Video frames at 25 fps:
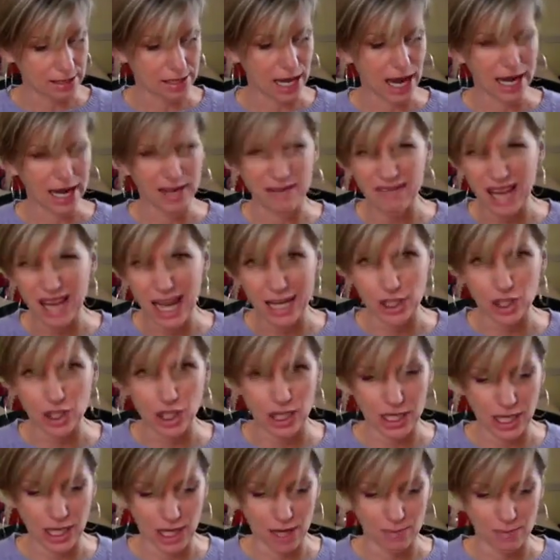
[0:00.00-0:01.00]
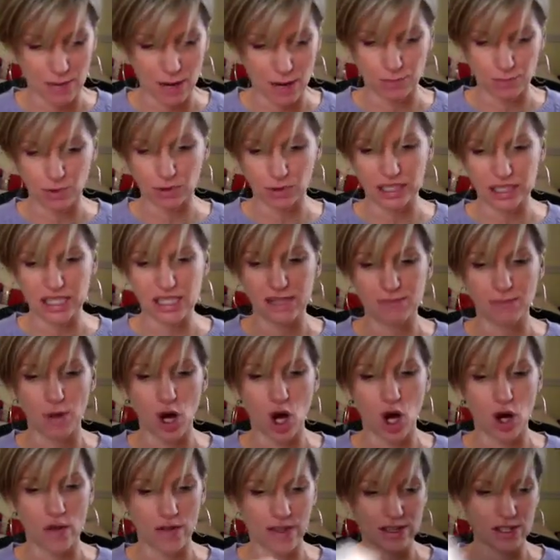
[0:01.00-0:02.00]
I actually cut them up really
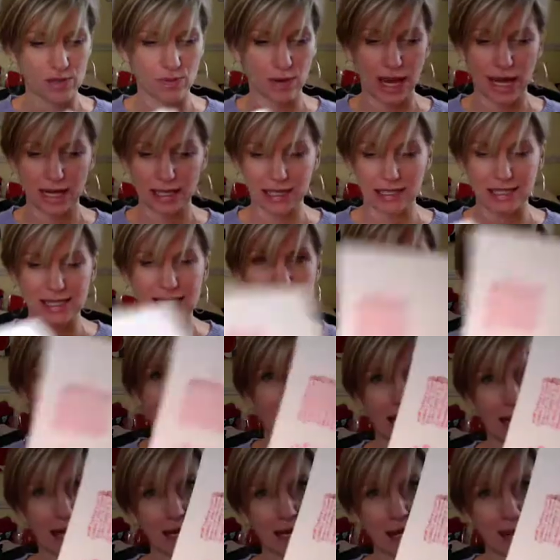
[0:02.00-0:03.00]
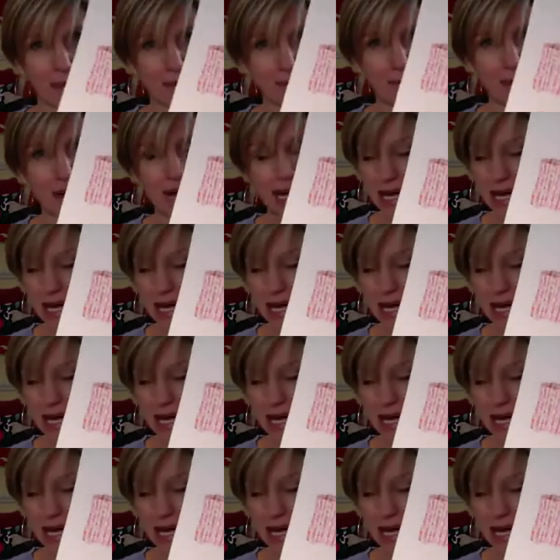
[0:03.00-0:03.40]
small, and this way I can scan them